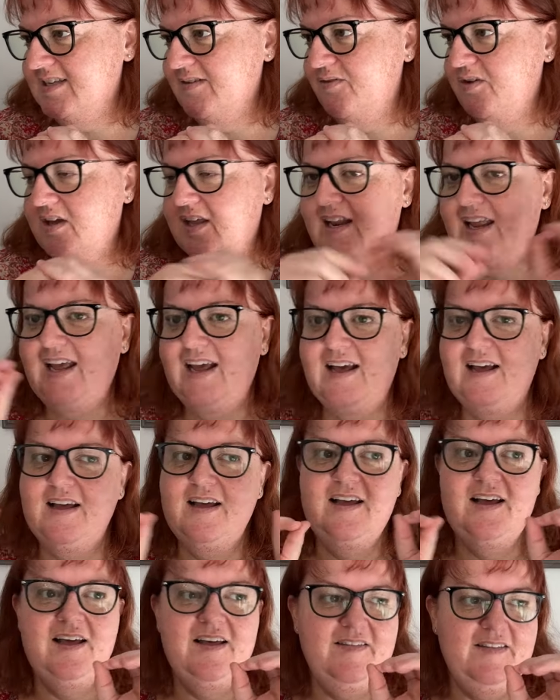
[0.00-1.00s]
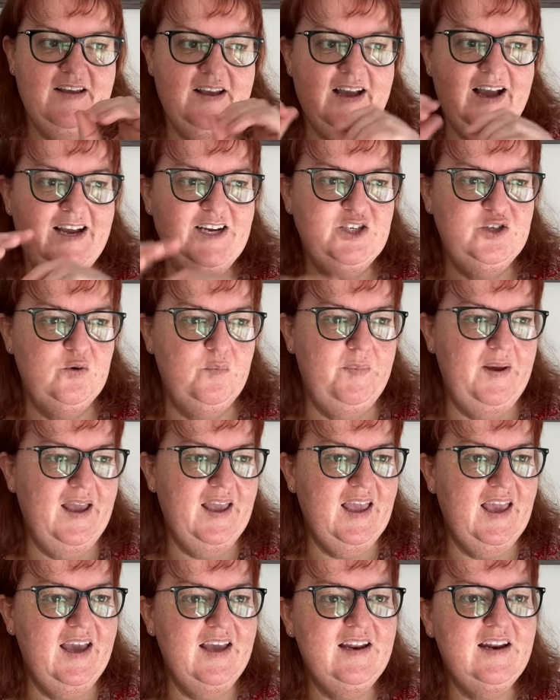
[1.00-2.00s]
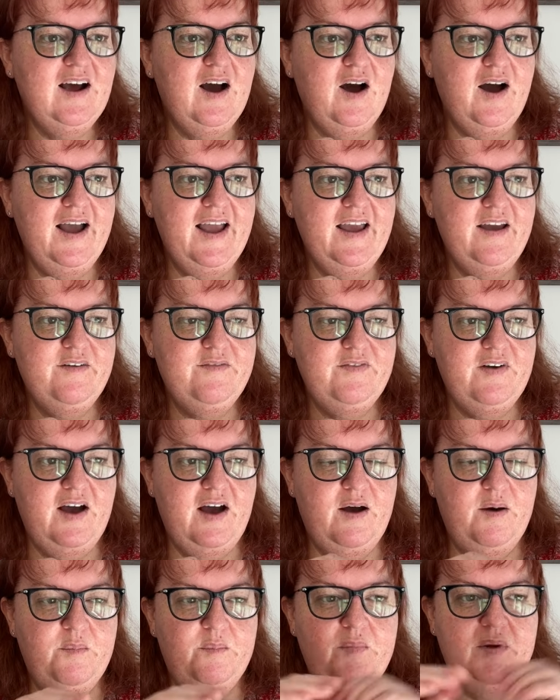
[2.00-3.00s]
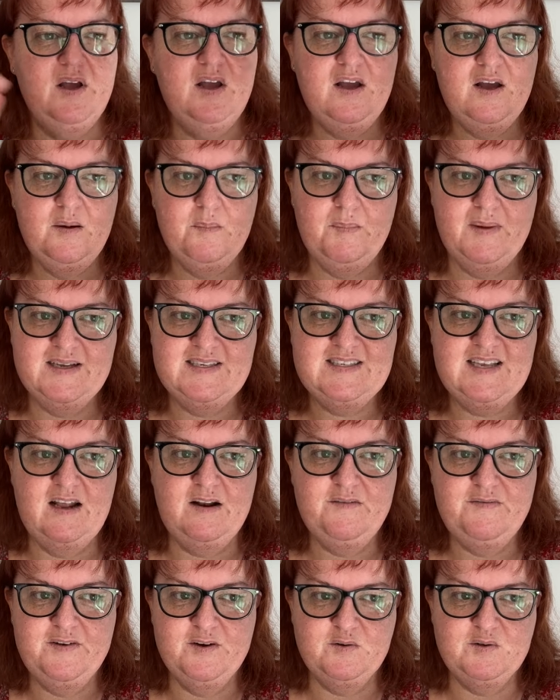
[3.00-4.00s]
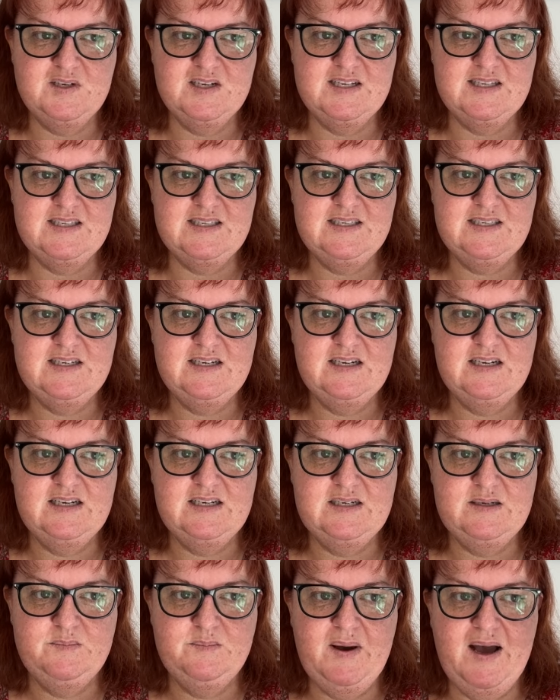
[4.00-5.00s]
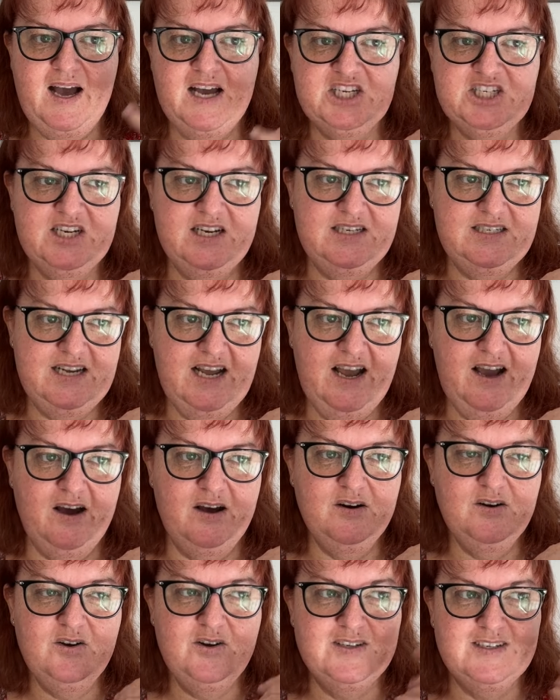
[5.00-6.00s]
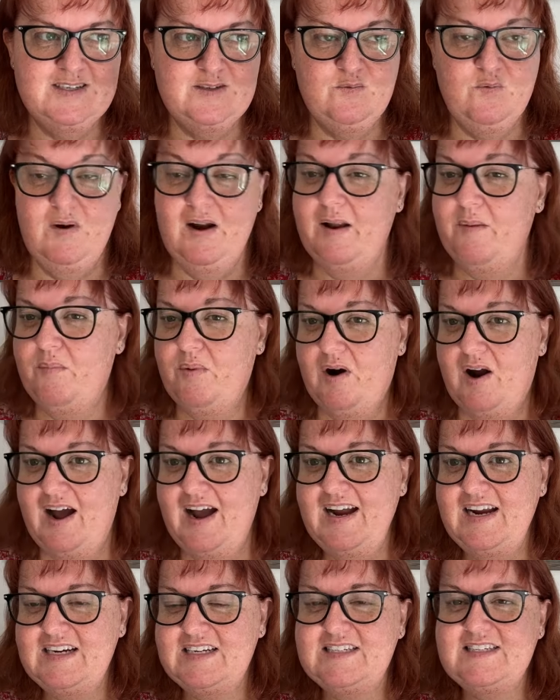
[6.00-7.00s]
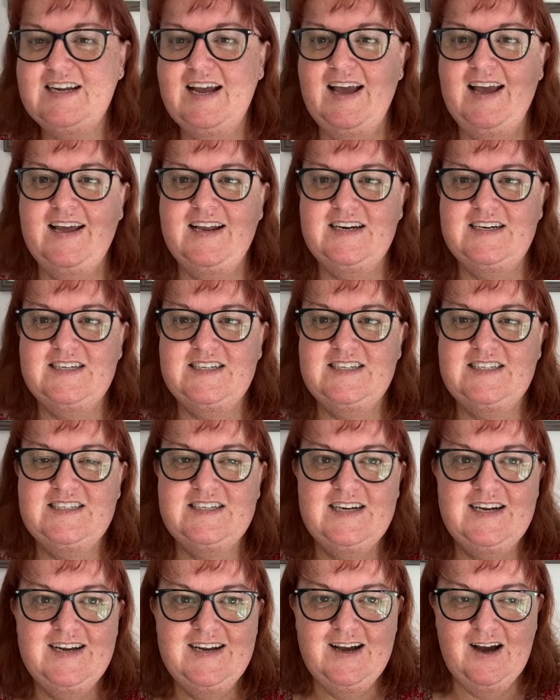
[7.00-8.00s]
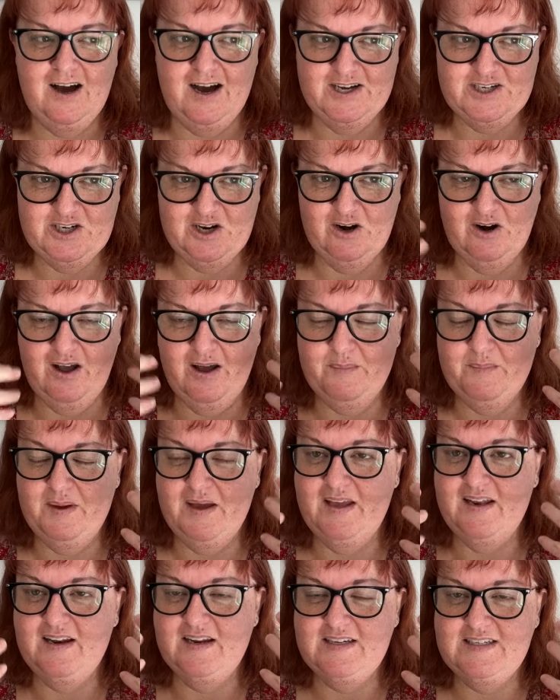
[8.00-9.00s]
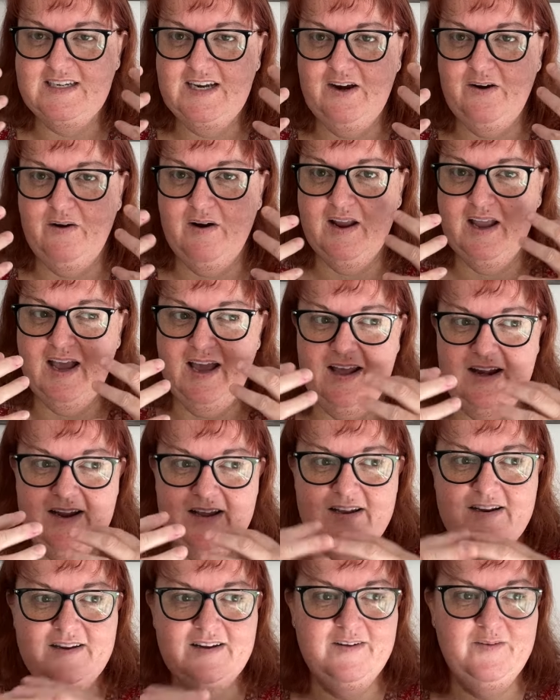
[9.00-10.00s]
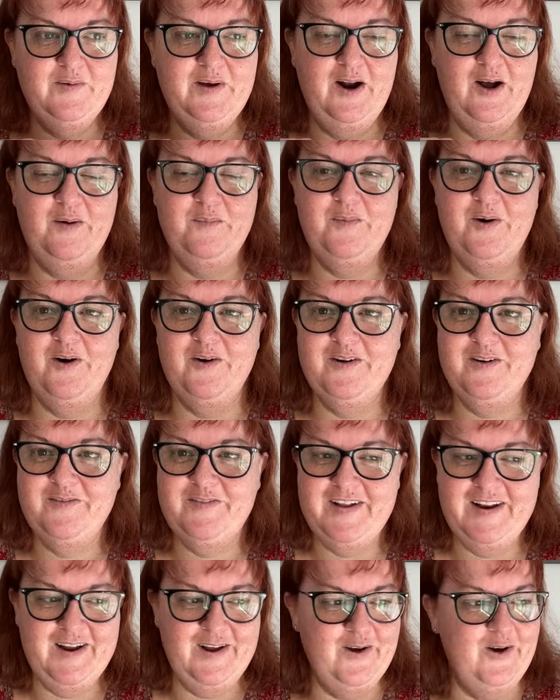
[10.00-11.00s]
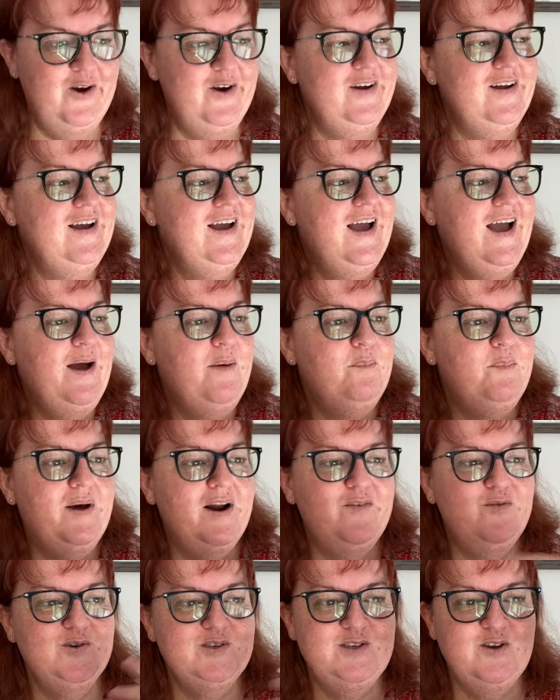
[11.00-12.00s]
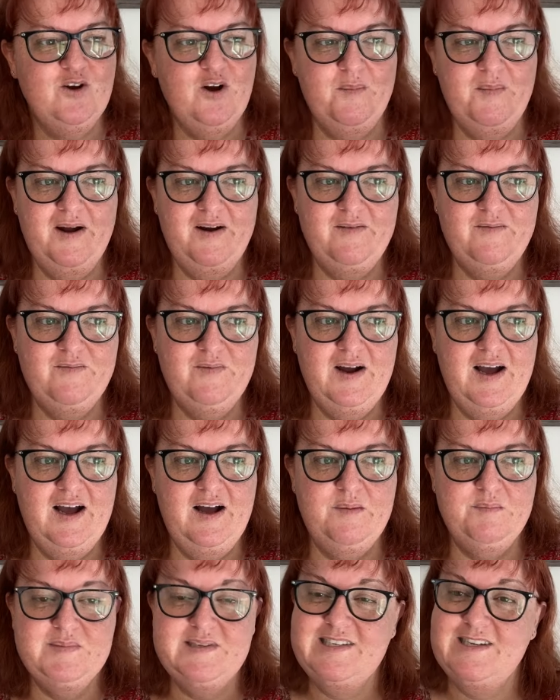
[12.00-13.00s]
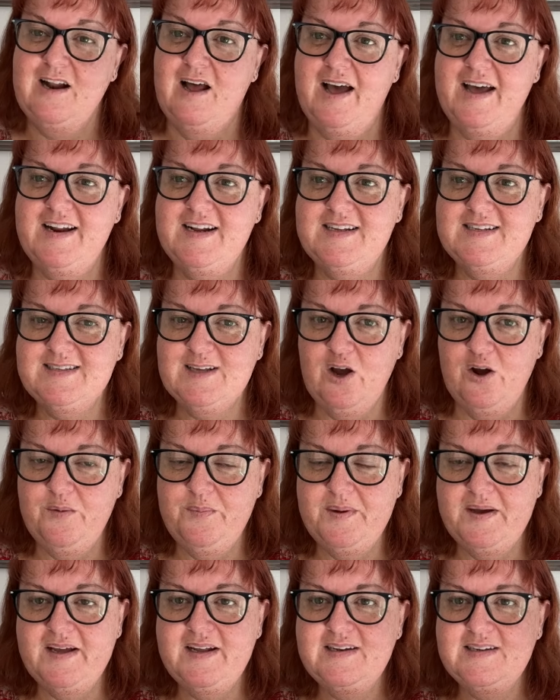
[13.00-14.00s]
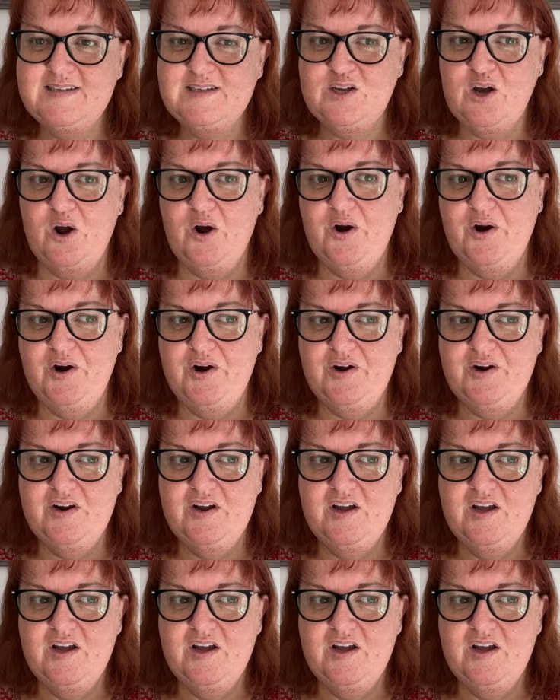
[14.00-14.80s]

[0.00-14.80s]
if you can hear the occasional banging. I have my sun filters partially down because it's really bright and I don't like being interrogated when I'm on a video. But I've also got my sliders open, so